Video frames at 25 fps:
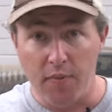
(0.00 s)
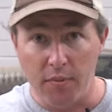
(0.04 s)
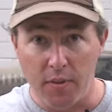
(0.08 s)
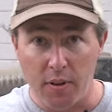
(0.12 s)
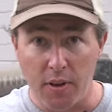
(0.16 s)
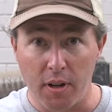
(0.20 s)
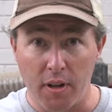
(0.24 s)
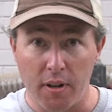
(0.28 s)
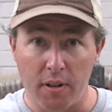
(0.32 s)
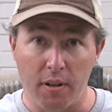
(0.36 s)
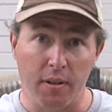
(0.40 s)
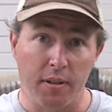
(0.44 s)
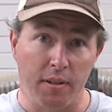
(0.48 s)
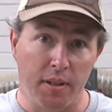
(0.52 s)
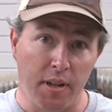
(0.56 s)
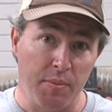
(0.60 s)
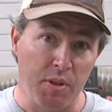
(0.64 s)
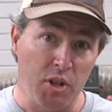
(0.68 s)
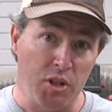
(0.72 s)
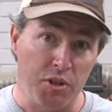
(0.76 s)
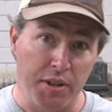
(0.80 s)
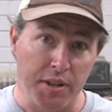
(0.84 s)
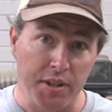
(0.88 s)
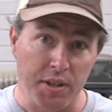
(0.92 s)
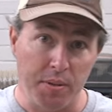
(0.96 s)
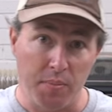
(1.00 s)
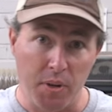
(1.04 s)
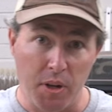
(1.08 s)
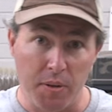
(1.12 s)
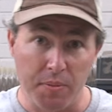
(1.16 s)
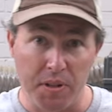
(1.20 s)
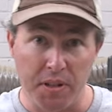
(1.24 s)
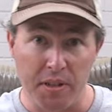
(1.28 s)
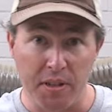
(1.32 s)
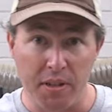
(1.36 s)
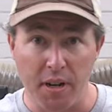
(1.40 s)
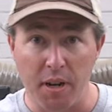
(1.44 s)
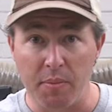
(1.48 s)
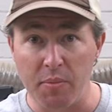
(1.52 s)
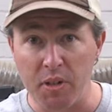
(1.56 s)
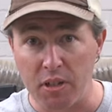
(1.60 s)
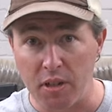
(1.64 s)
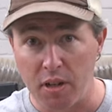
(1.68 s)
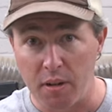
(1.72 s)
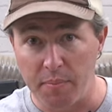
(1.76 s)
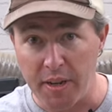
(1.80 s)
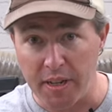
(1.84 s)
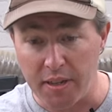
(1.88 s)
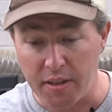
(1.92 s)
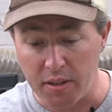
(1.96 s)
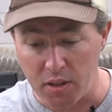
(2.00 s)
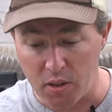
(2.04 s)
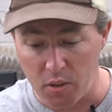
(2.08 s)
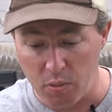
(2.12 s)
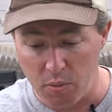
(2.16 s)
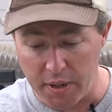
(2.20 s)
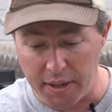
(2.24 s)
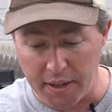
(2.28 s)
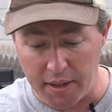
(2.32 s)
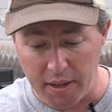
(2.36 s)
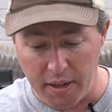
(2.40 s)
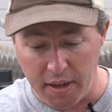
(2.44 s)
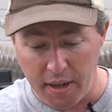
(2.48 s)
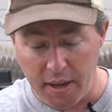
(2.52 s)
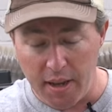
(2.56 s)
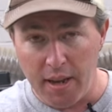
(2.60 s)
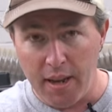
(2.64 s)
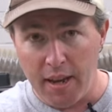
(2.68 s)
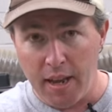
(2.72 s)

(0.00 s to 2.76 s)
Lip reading: For demonstration purposes here, I'm just gonna make this quick.